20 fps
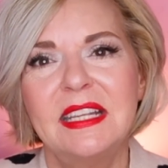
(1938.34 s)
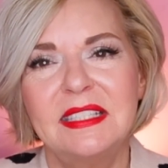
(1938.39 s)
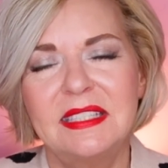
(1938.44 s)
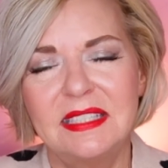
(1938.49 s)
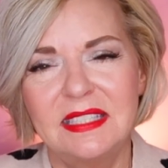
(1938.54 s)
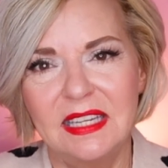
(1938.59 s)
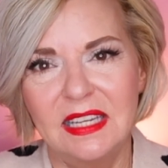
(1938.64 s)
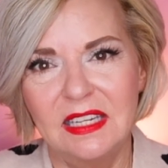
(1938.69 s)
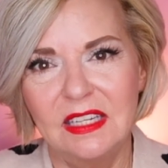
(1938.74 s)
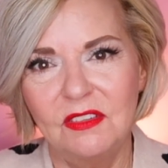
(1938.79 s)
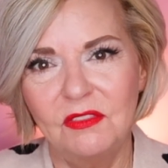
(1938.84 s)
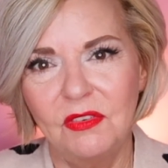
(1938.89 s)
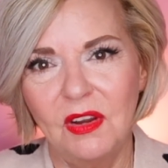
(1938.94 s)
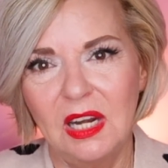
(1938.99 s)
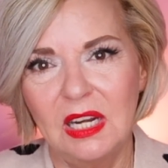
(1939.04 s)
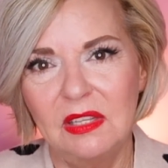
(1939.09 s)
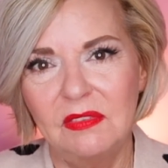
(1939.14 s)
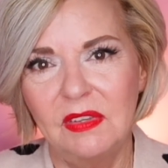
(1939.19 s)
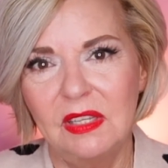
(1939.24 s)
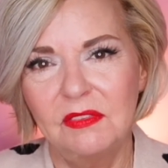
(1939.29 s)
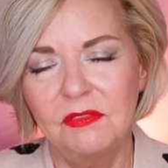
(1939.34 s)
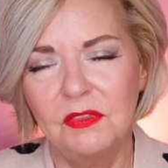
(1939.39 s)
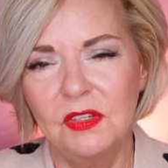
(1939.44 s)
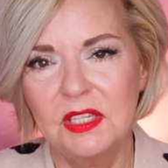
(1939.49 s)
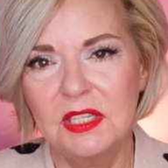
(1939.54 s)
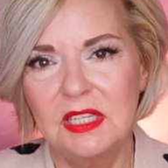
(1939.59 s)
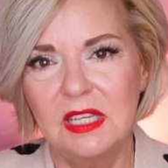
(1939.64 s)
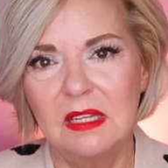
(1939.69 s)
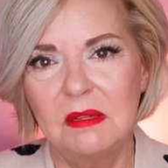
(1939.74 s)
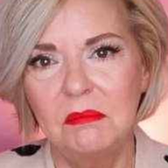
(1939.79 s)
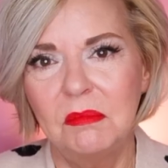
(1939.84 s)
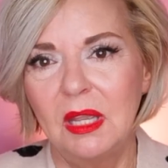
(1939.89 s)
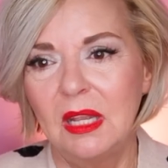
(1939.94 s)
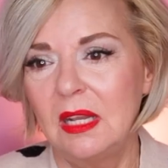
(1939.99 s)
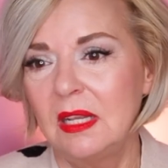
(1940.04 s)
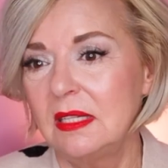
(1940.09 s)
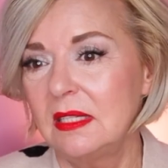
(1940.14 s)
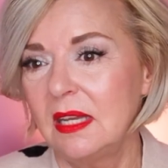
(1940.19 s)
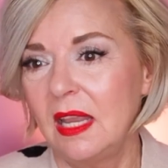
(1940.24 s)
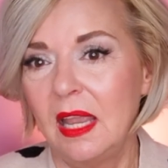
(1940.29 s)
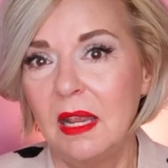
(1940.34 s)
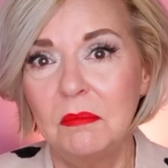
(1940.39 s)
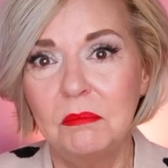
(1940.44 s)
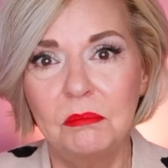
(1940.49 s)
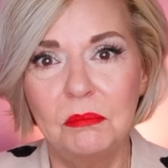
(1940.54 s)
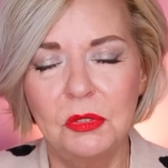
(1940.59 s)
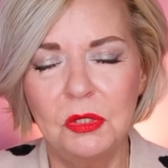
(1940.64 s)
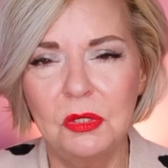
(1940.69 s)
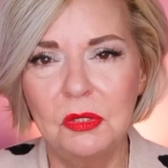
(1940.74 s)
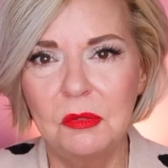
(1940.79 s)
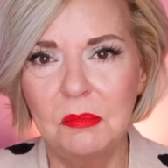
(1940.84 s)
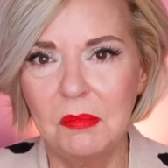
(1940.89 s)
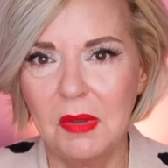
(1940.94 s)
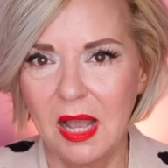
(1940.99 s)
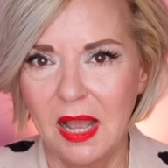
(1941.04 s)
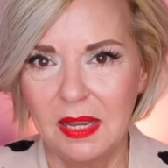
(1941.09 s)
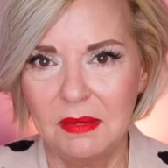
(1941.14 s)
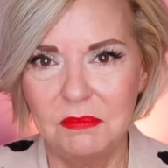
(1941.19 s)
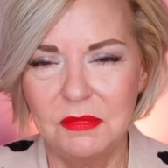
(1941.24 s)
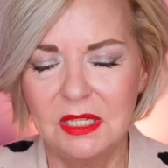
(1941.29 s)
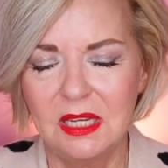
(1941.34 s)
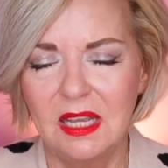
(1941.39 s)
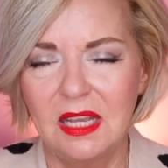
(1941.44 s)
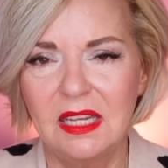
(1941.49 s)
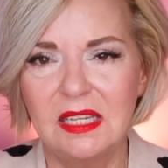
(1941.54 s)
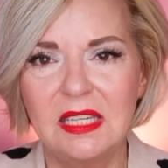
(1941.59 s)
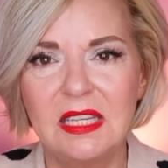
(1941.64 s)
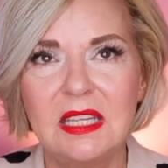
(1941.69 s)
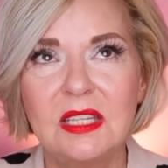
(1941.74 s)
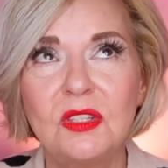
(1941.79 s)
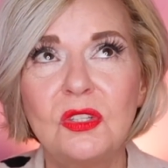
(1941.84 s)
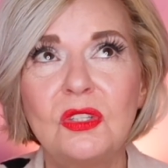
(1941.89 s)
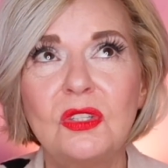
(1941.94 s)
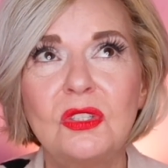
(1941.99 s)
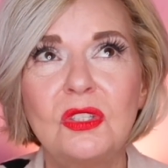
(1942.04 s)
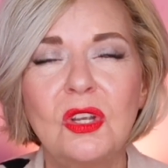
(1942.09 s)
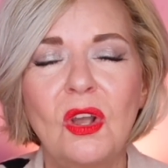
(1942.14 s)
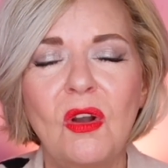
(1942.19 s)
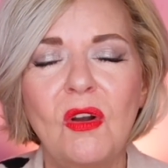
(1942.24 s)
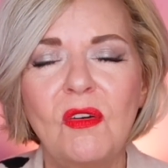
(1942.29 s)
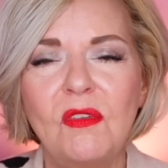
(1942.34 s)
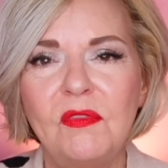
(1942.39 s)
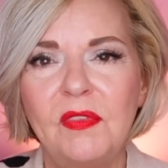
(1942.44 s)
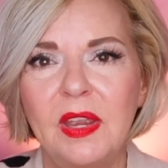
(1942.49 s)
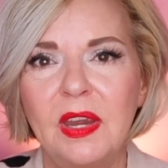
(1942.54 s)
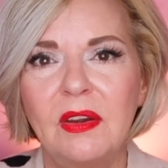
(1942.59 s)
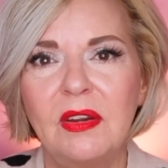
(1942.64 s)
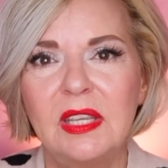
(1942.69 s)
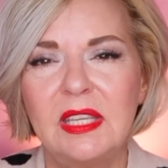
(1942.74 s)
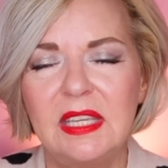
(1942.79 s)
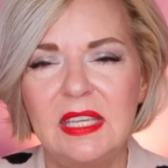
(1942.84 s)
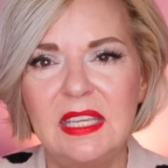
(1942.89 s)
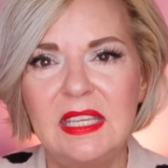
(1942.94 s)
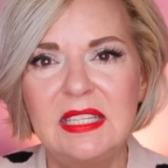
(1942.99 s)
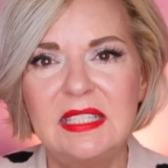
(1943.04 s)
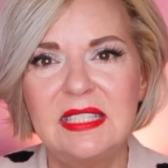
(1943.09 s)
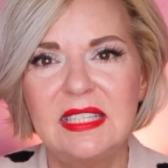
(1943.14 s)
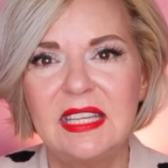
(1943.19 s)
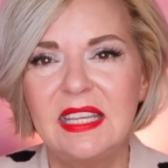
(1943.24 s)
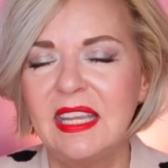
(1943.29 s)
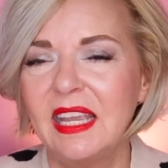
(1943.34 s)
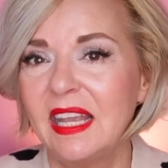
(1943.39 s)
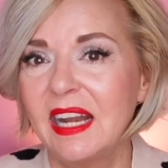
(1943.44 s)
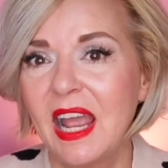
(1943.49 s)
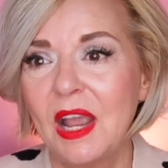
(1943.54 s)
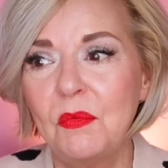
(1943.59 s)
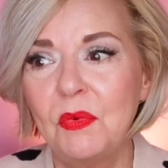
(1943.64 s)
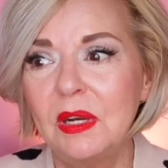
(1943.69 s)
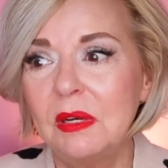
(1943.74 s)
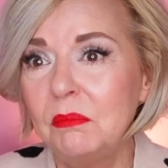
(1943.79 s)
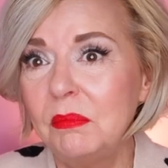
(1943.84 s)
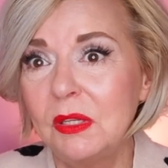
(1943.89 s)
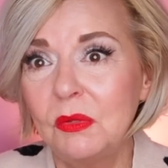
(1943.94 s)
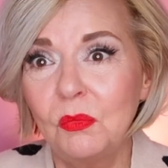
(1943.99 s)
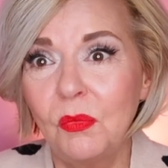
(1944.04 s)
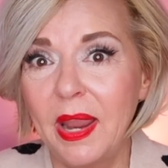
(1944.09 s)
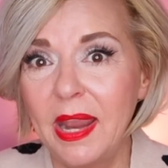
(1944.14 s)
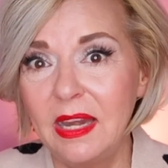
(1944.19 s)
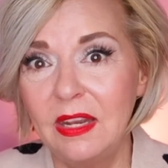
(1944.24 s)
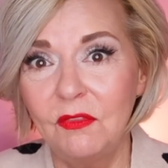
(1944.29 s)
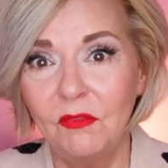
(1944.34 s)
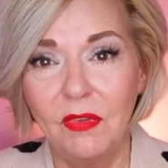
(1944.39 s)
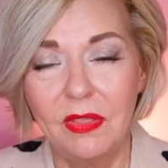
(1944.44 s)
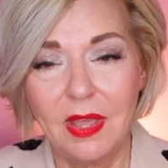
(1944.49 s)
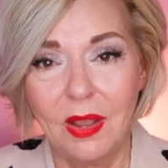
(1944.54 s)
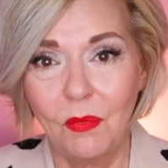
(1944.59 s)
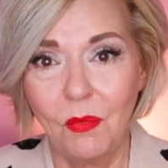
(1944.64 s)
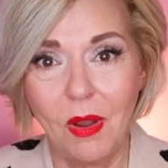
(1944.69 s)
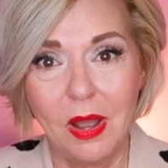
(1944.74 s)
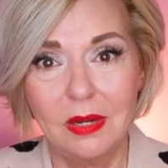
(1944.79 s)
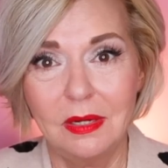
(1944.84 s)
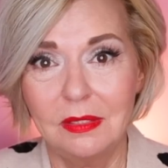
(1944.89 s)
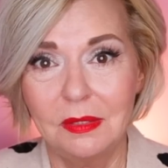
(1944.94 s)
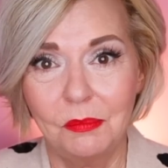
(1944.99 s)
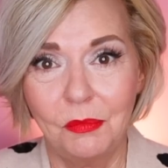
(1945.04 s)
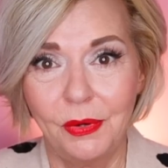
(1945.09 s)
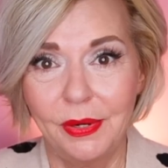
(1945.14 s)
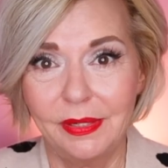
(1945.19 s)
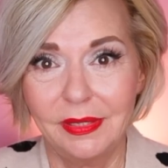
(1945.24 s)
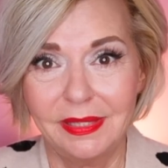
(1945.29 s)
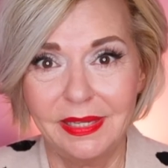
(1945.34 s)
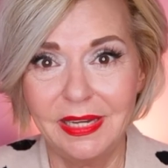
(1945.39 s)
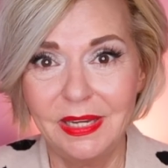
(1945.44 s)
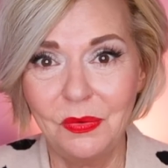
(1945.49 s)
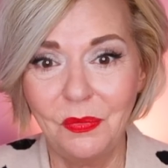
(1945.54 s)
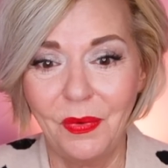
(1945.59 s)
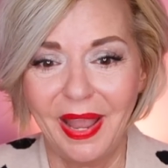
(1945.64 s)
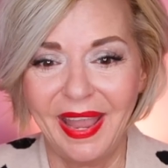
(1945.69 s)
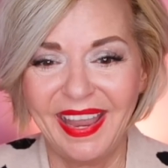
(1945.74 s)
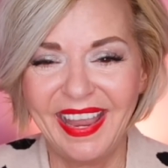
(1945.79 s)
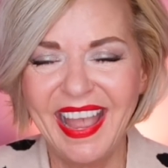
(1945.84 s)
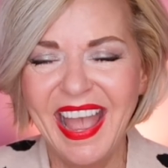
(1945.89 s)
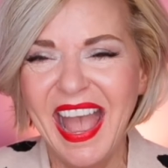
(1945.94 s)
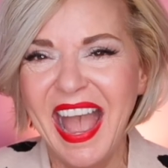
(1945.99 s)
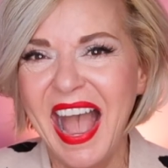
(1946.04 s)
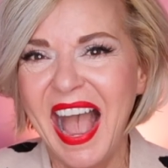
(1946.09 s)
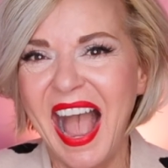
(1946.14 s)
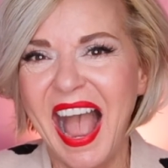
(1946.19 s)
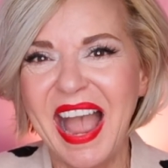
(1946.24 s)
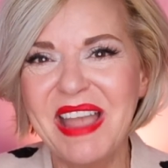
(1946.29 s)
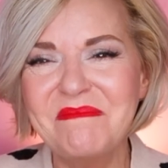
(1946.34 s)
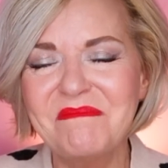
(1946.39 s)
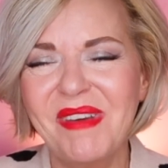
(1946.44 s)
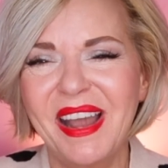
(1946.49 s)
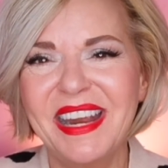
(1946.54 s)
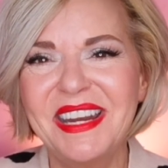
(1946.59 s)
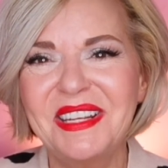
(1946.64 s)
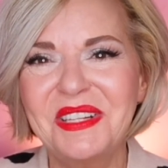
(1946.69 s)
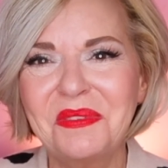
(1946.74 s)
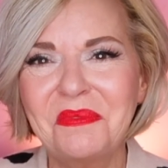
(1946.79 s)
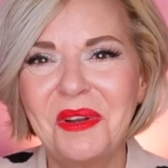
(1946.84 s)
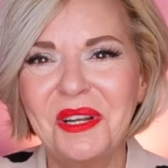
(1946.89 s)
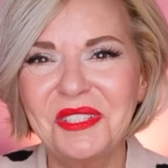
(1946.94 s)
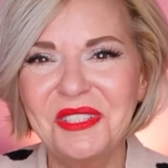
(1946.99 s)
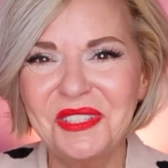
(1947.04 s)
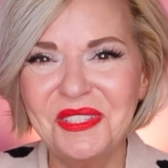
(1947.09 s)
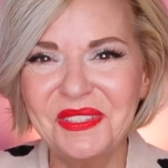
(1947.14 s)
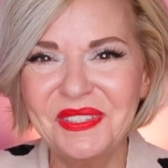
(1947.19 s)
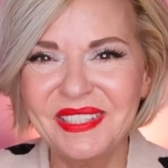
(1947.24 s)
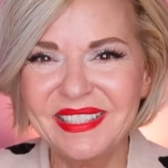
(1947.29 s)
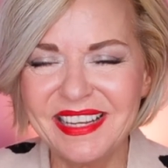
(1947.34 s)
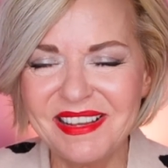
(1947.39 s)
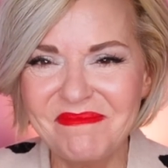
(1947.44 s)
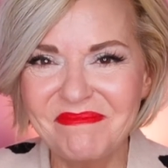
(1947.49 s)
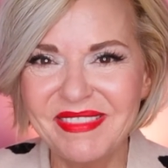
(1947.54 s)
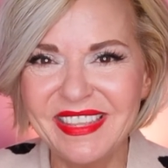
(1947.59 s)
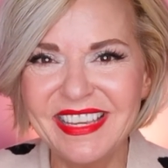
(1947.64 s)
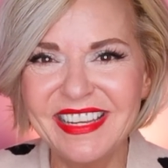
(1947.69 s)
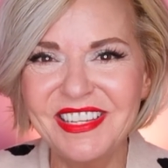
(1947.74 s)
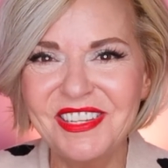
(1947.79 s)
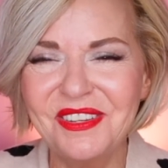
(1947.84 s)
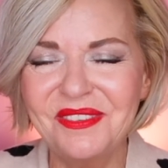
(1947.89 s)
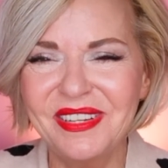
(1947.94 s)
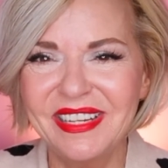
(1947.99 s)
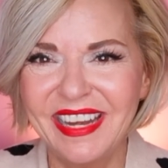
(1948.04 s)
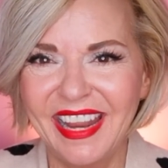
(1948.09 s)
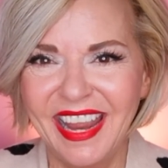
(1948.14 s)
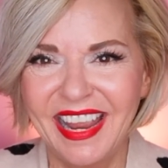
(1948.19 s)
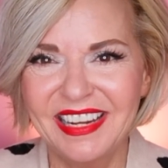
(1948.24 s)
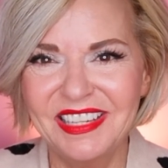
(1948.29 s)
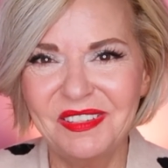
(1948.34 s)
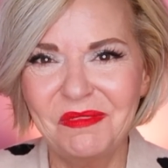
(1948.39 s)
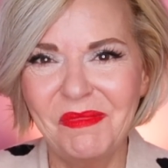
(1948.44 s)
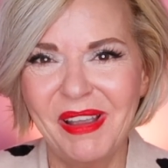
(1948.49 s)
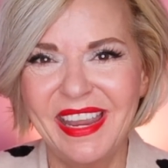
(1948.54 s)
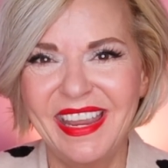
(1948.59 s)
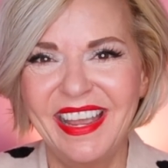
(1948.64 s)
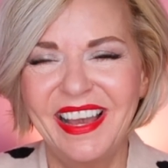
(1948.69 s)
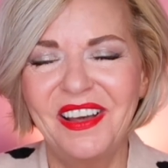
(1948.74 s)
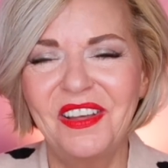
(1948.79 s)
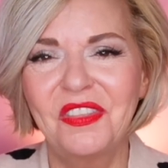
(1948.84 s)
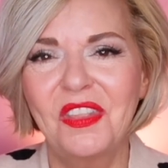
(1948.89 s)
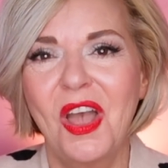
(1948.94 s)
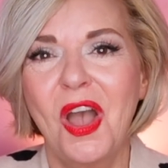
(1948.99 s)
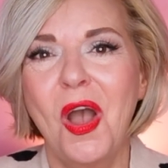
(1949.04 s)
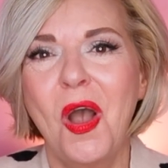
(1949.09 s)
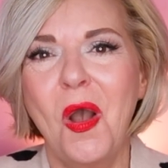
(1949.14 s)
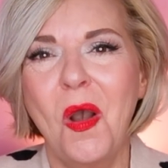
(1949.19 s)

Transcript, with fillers: sit in front of it for 10 minutes and boom, I'm done. It's so very easy. And I would have been waiting for that water to boil anyway. I might as well do something to enhance my health